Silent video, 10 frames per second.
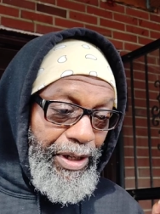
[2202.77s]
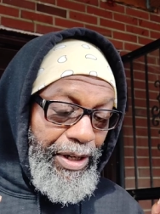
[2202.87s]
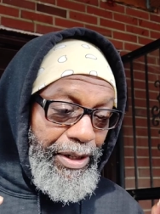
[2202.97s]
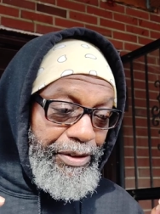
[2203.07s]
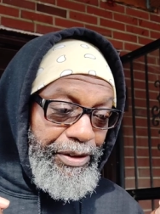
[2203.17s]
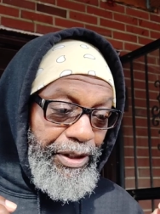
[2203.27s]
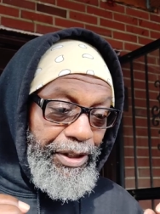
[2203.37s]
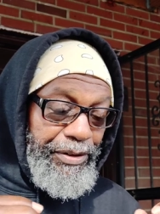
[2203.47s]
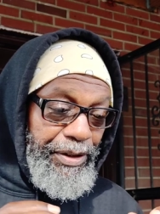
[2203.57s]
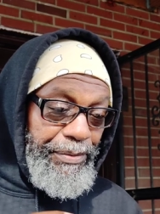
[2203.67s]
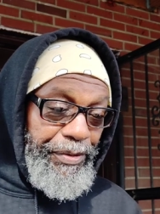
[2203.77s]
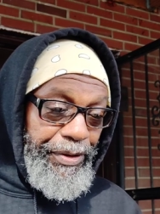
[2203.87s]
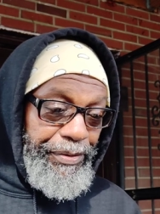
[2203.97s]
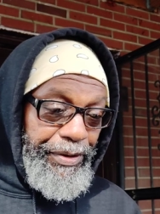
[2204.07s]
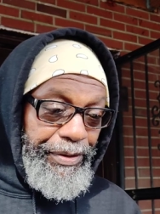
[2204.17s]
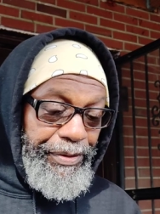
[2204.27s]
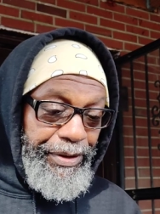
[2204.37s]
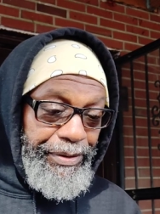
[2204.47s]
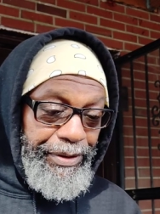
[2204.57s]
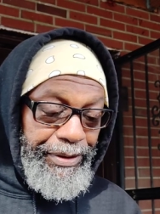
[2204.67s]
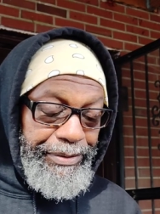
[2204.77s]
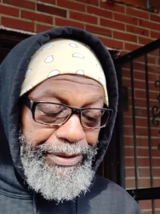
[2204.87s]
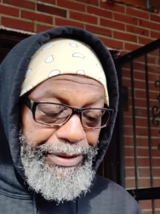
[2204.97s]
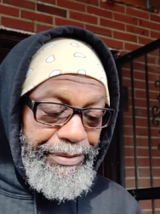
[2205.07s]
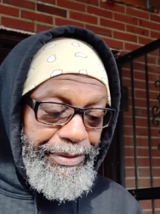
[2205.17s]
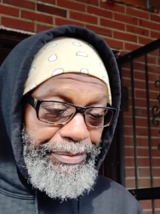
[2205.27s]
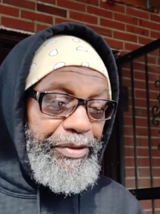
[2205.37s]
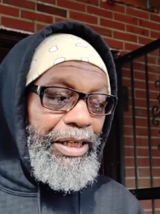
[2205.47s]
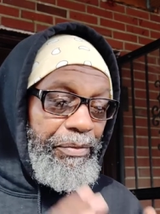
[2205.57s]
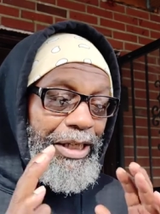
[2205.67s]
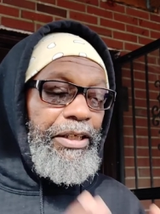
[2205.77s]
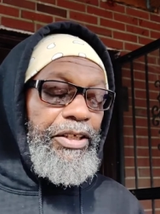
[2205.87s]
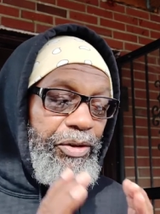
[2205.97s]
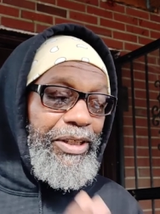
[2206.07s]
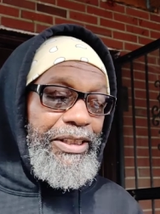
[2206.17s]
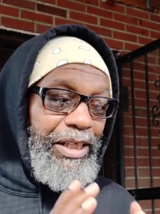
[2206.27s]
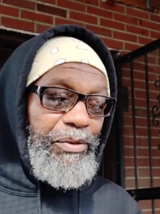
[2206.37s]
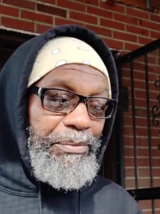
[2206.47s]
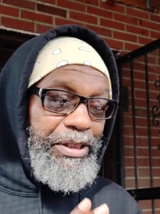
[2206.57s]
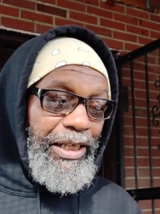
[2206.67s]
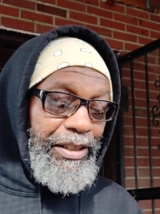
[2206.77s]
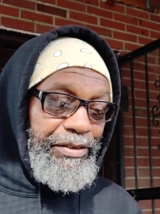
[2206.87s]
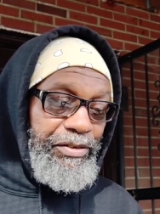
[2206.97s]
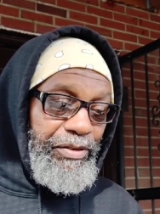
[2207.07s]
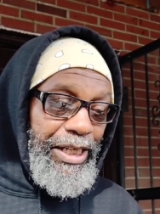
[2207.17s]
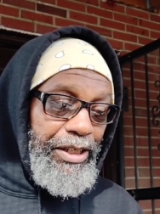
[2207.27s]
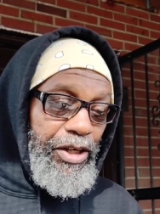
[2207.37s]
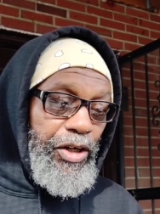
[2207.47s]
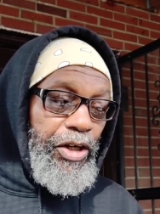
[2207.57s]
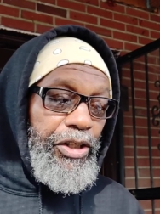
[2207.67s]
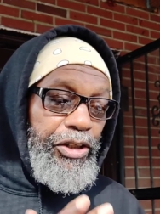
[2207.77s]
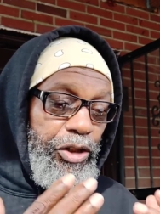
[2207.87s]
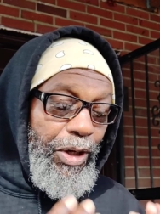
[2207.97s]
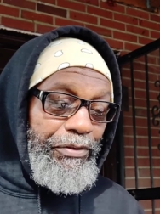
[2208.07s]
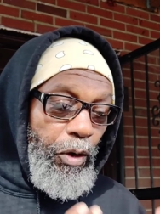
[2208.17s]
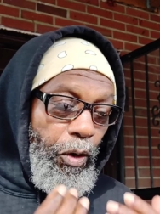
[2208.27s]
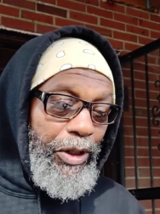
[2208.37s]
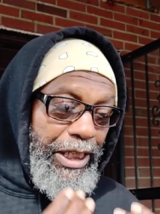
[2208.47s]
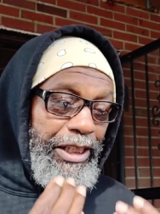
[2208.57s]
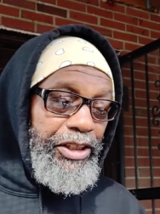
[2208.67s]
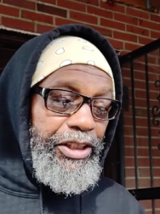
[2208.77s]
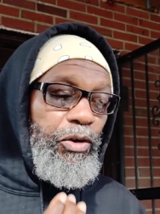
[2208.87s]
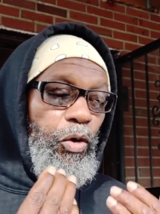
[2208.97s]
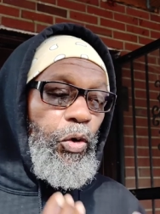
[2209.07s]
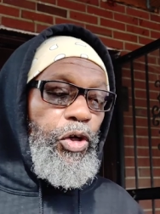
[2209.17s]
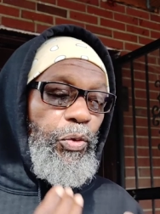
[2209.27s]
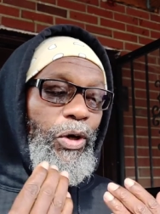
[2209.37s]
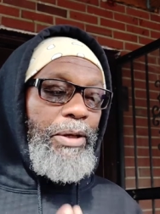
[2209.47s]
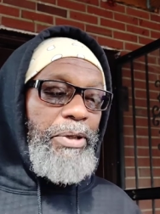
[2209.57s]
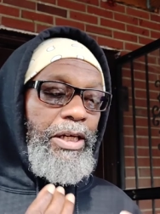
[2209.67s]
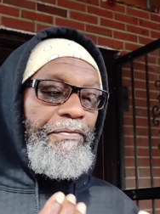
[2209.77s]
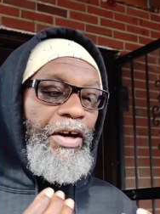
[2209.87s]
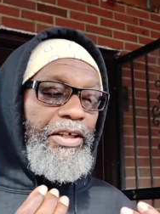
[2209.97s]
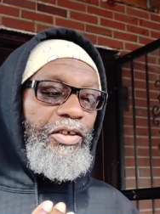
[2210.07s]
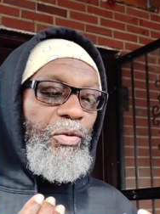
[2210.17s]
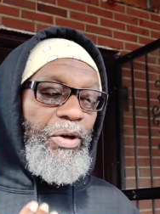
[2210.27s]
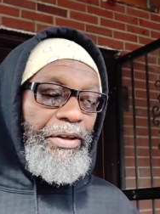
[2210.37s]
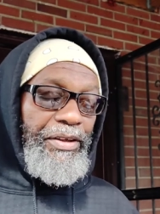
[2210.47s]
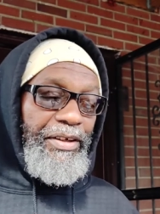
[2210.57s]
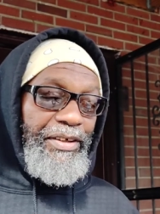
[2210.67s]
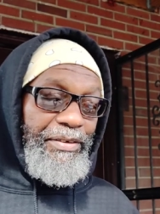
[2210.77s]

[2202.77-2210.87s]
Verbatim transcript: Uh, the, the, the, the, the, the, the, anyway, you understand what I'm saying, right? You have to always ask yourself who you want to be in a foxhole with.